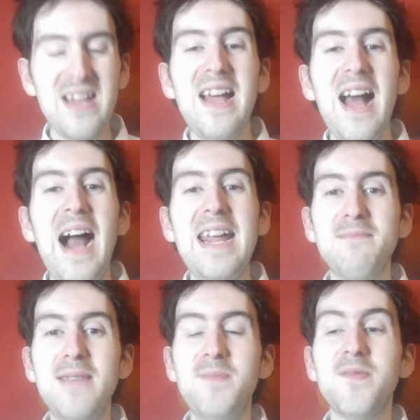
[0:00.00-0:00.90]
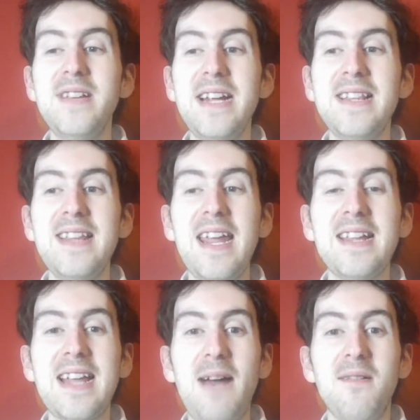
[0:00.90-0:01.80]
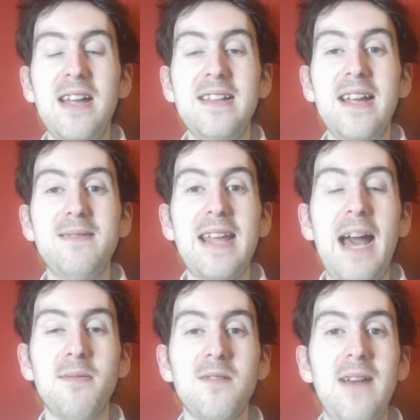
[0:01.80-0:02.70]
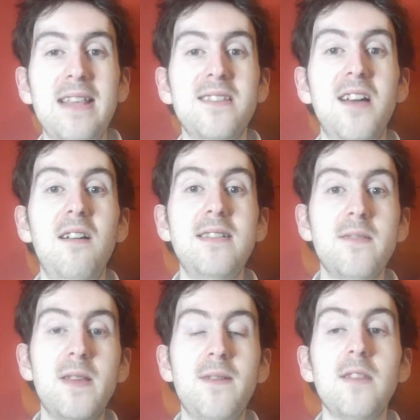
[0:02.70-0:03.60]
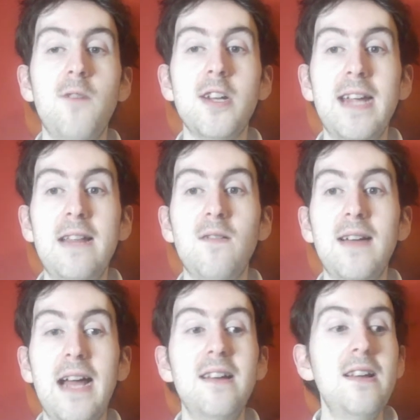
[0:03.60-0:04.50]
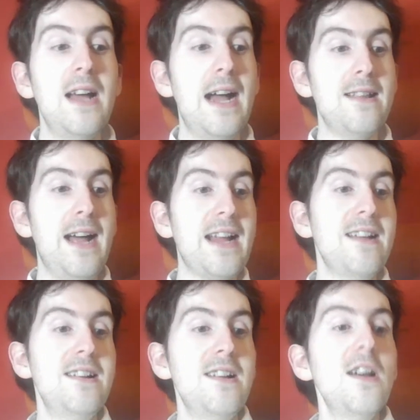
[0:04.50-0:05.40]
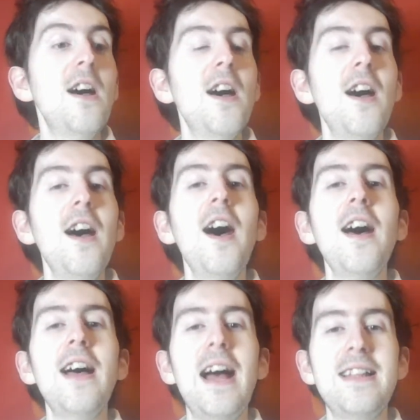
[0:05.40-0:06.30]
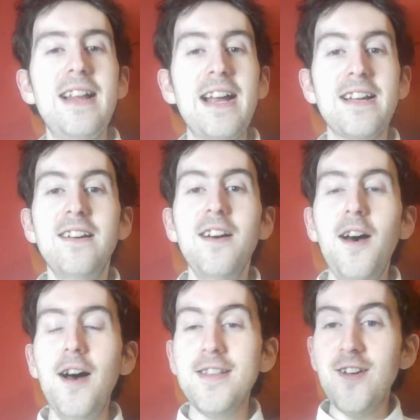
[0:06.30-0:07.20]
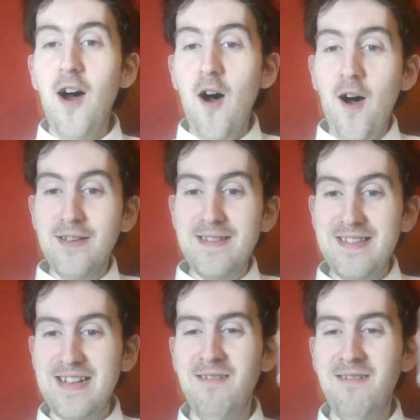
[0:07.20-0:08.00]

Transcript: And you have this brilliant scene in the capital where Snow and his friends are watching and all like that. And they're like, a toast!